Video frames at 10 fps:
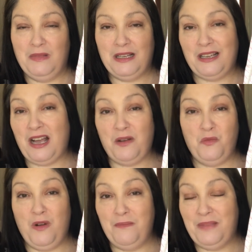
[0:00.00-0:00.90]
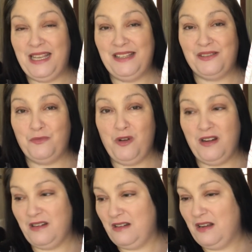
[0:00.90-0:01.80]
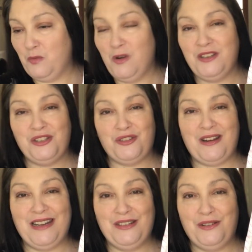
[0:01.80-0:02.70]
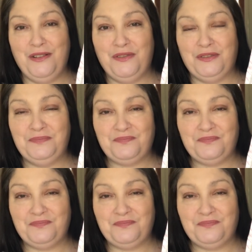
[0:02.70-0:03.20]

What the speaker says: cut one piece, one strand off,